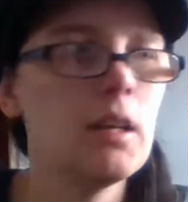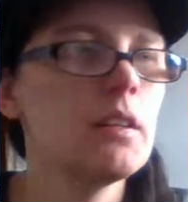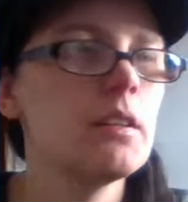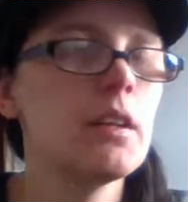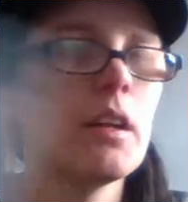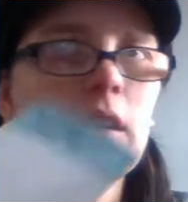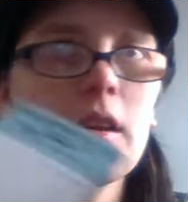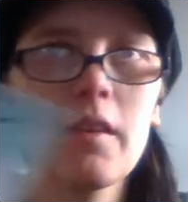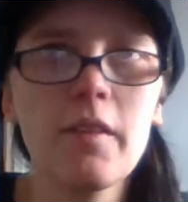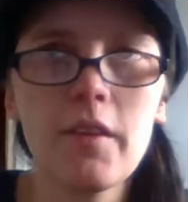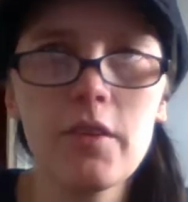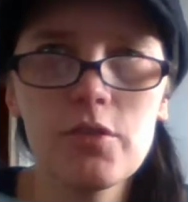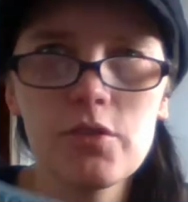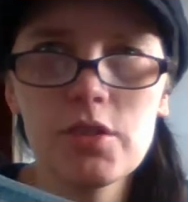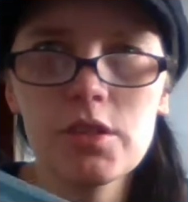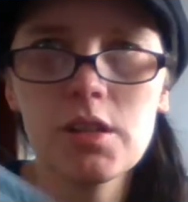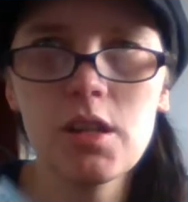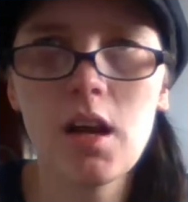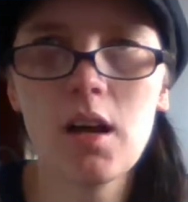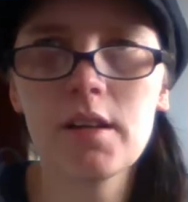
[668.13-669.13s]
none of those
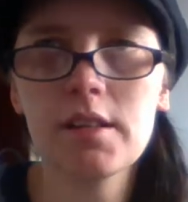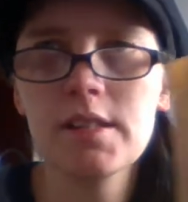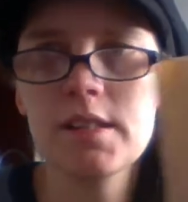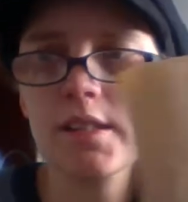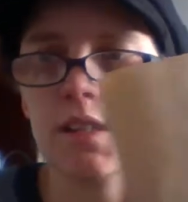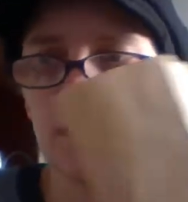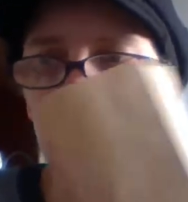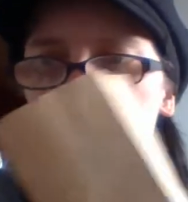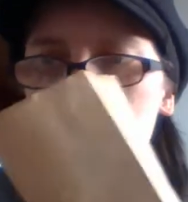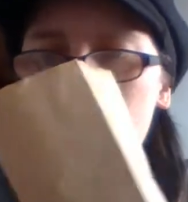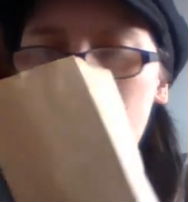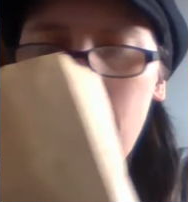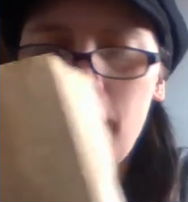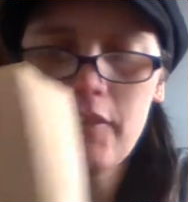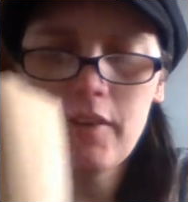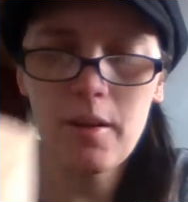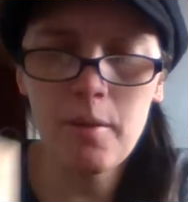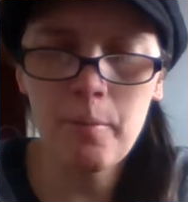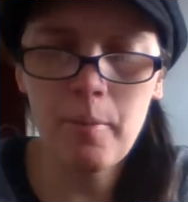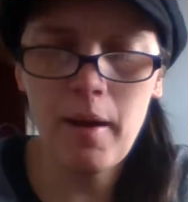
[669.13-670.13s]
nasty
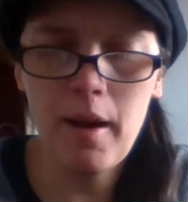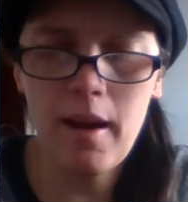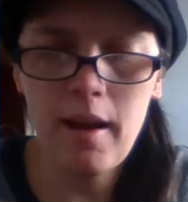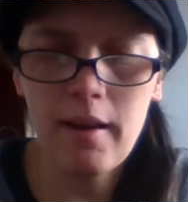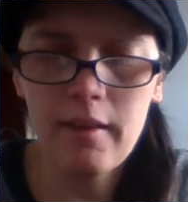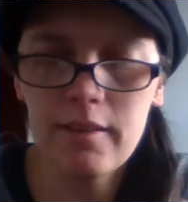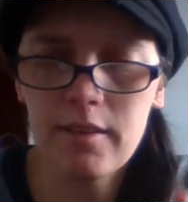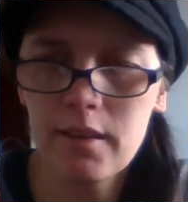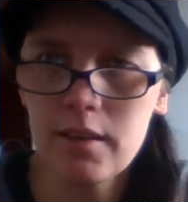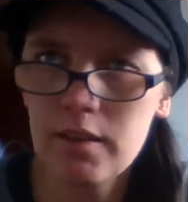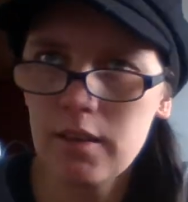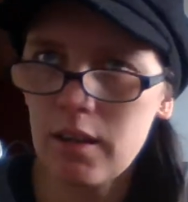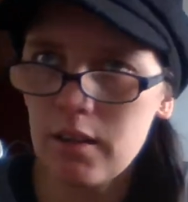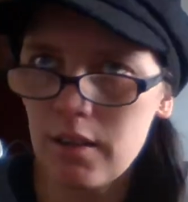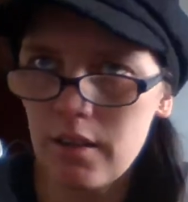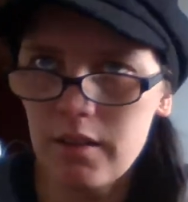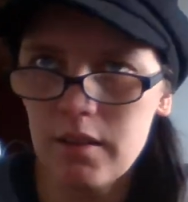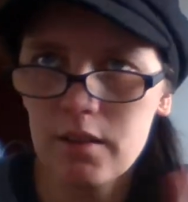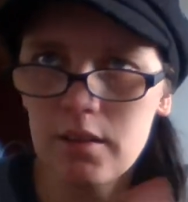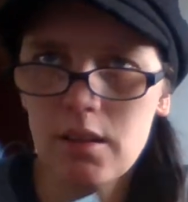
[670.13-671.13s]
carrier bags and none
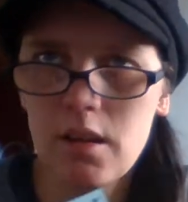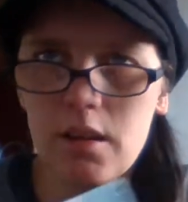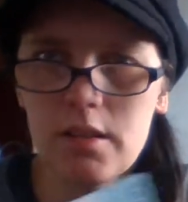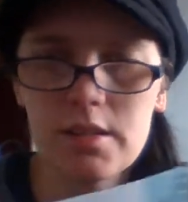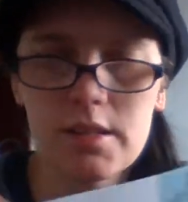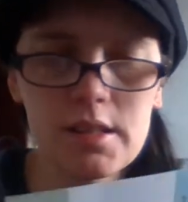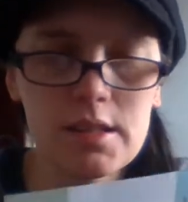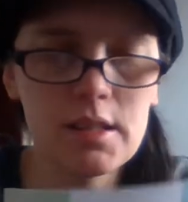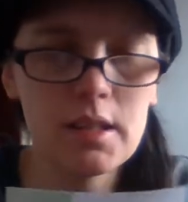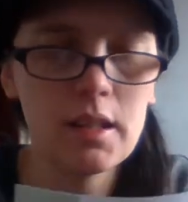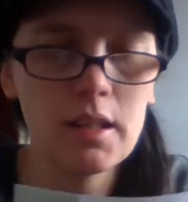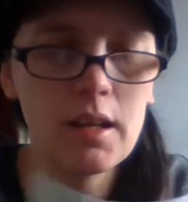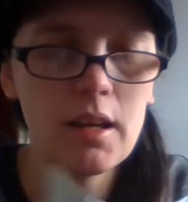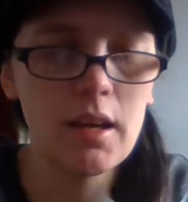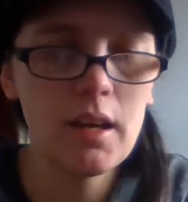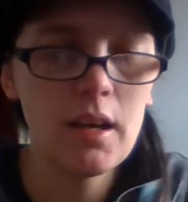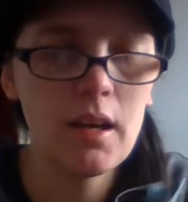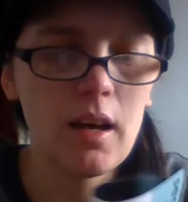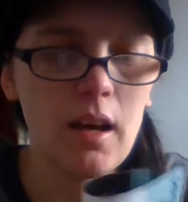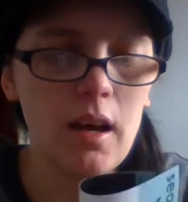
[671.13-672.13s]
of the nasty
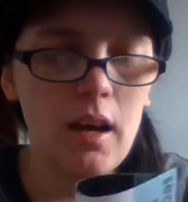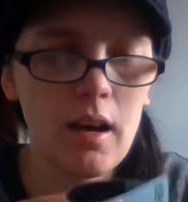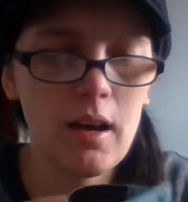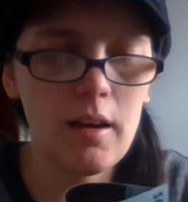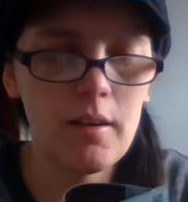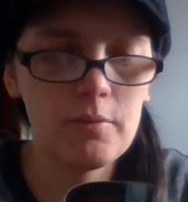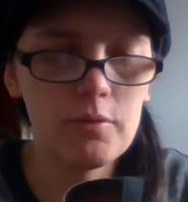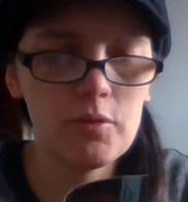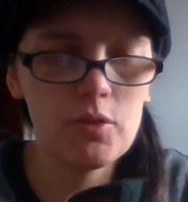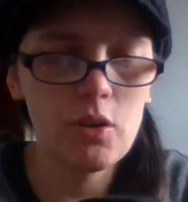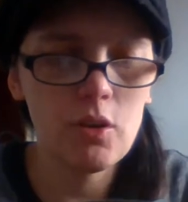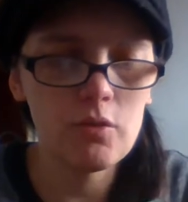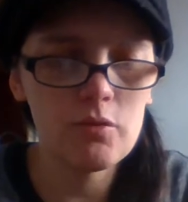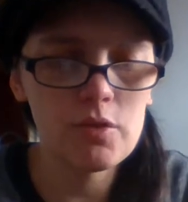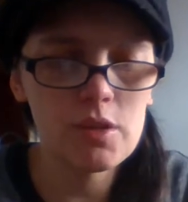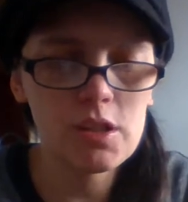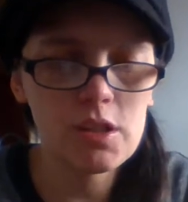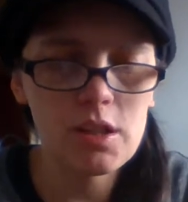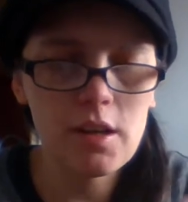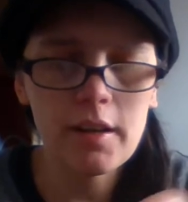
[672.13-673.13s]
um,
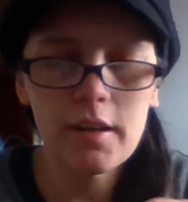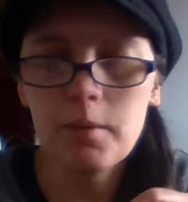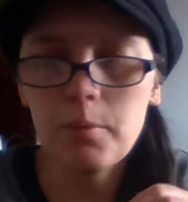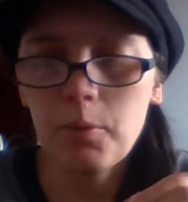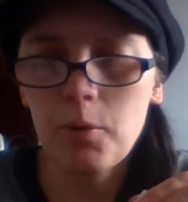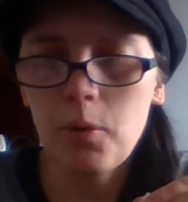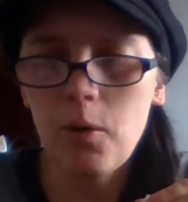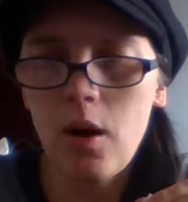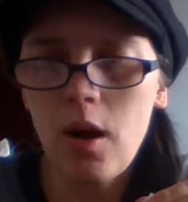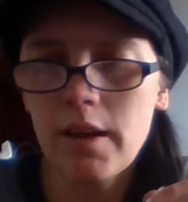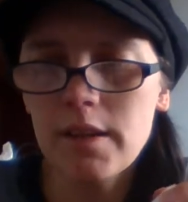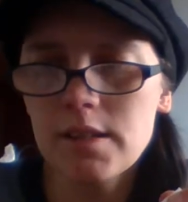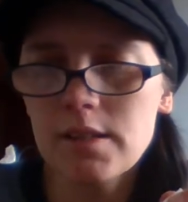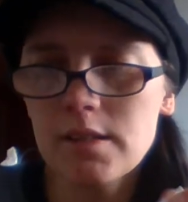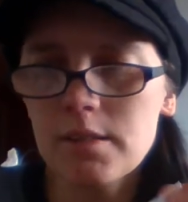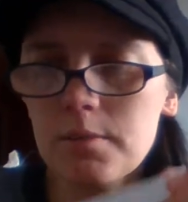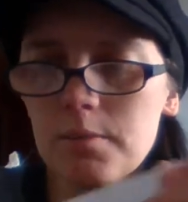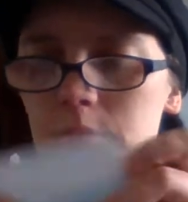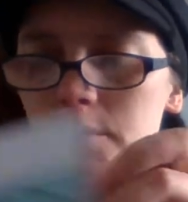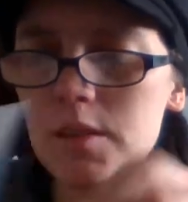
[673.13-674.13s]
non-recyclable
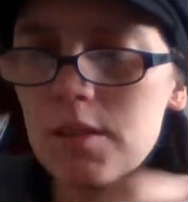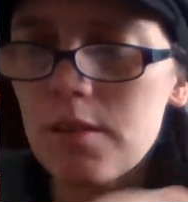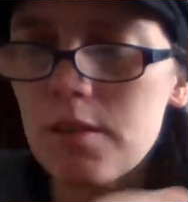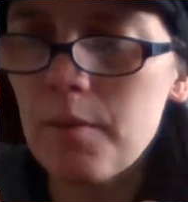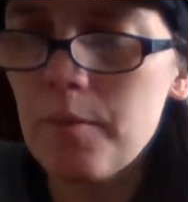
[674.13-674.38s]
items.